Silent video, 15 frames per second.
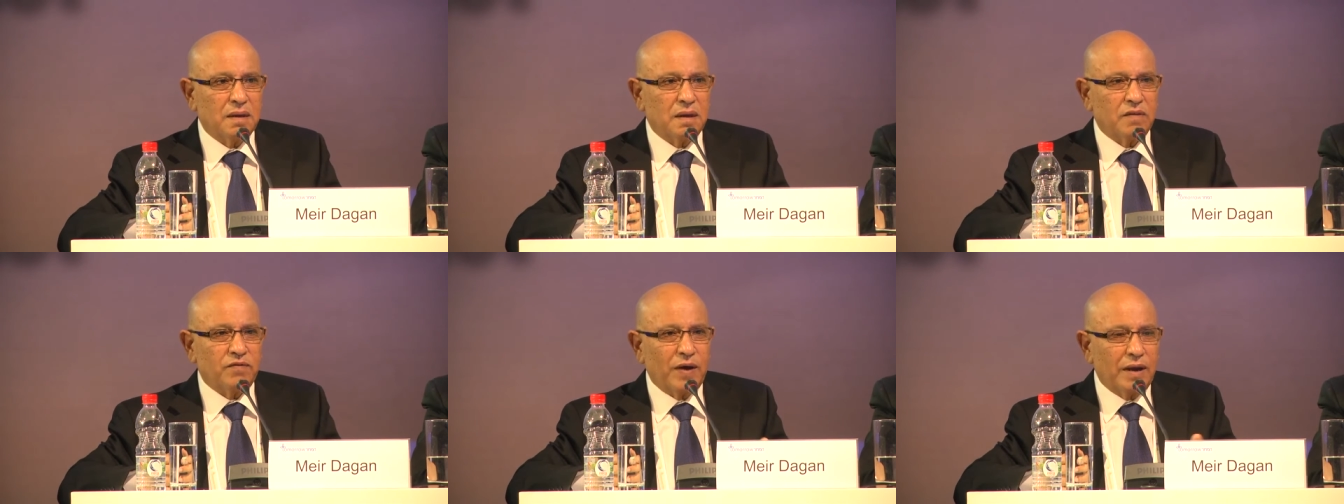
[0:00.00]

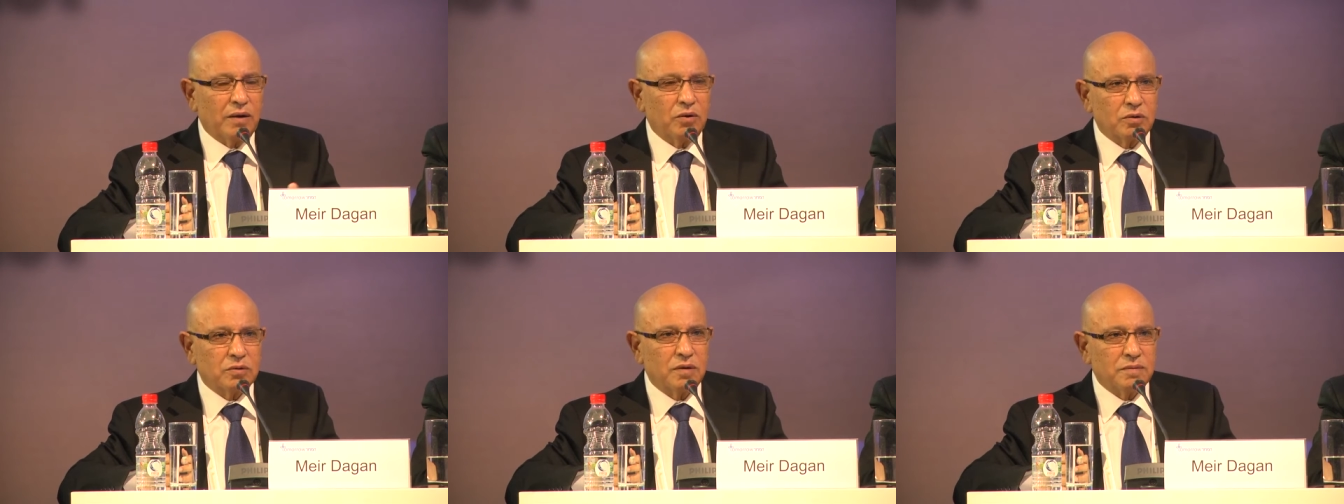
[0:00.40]
If I
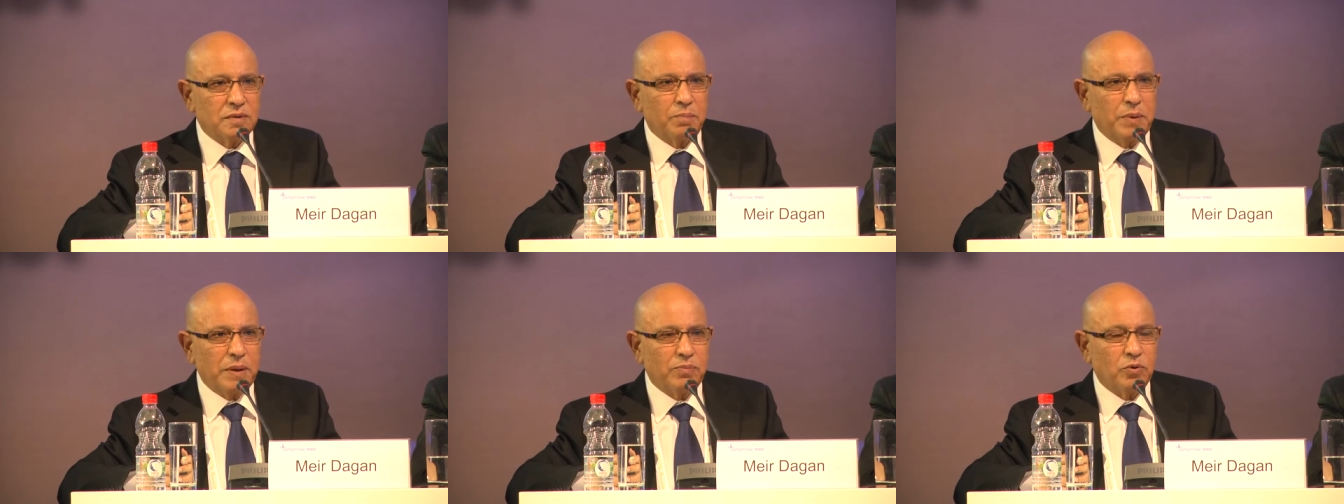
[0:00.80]
look on
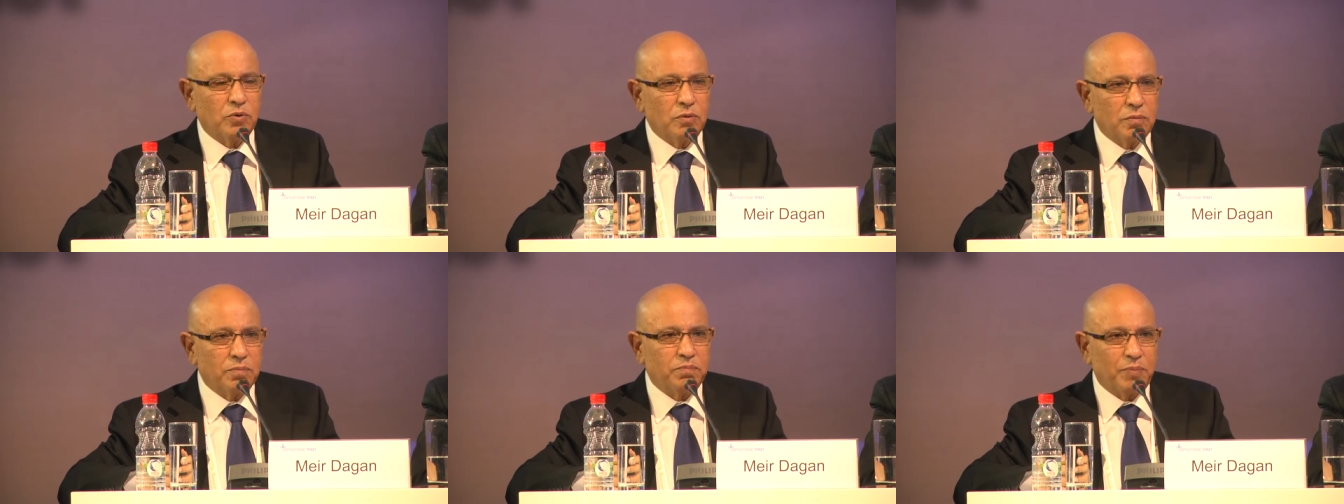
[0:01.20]
the people
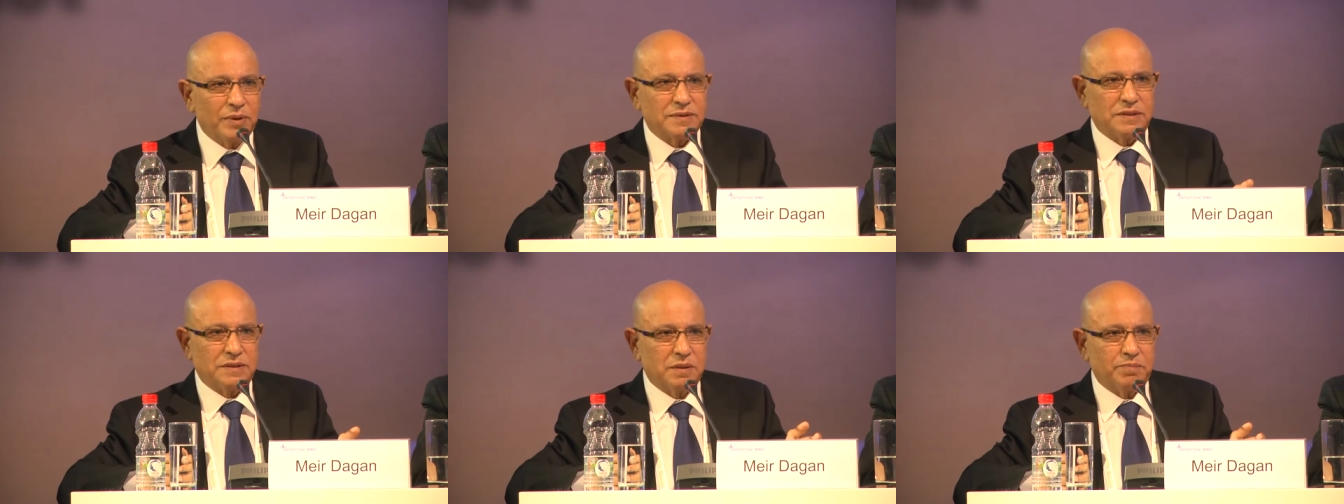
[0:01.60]
who
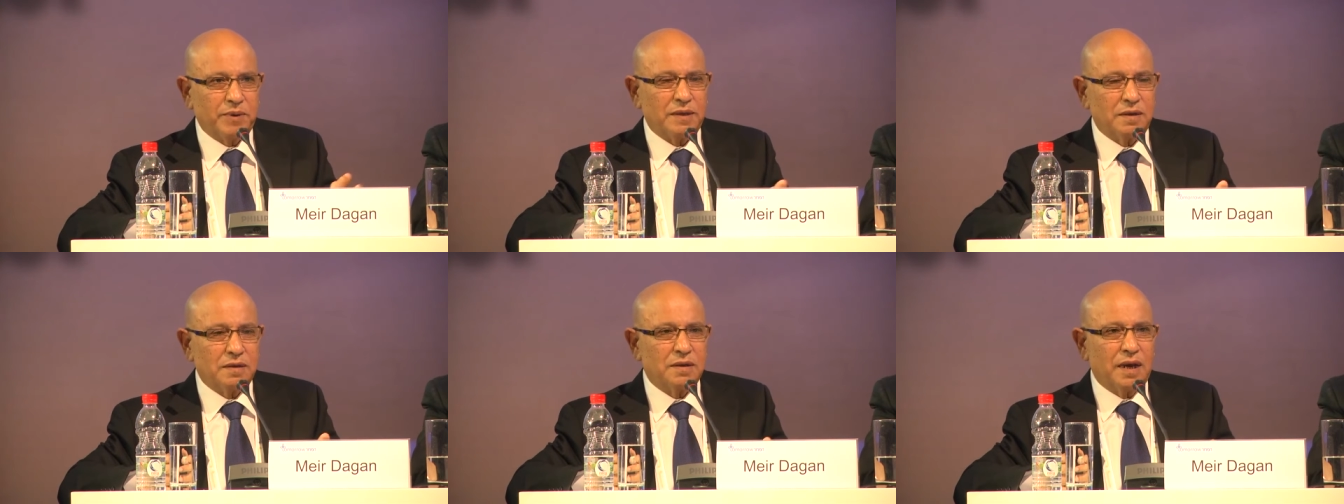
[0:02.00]

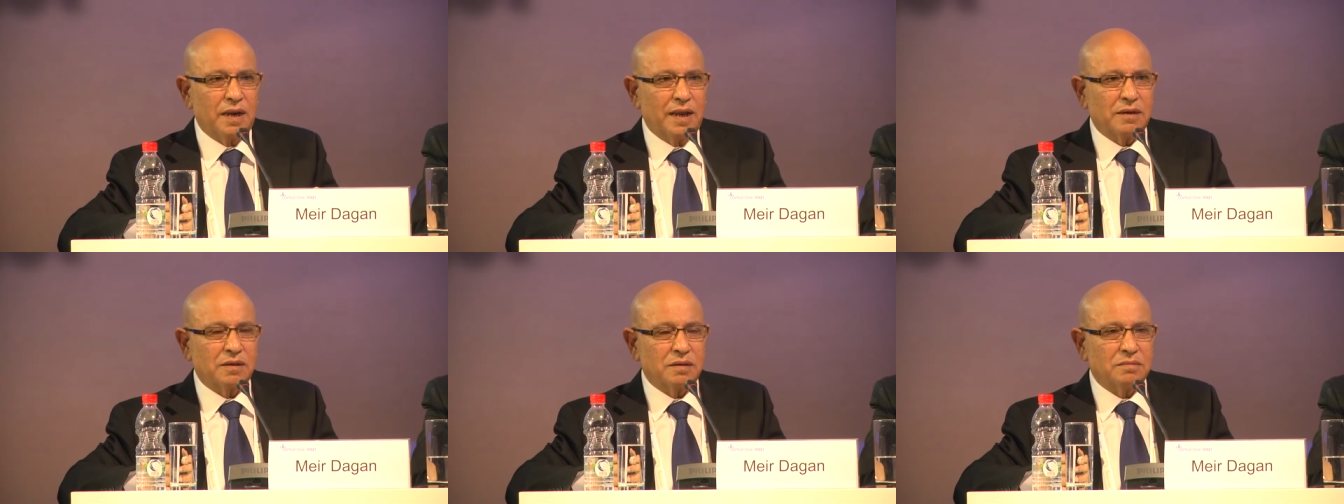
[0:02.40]
participate in the
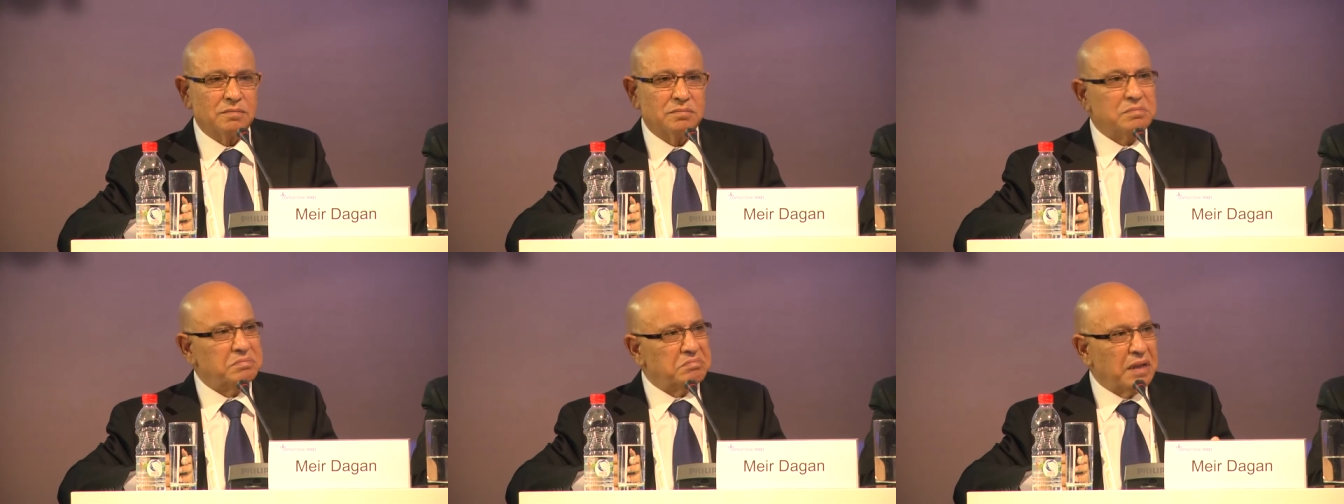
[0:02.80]
election,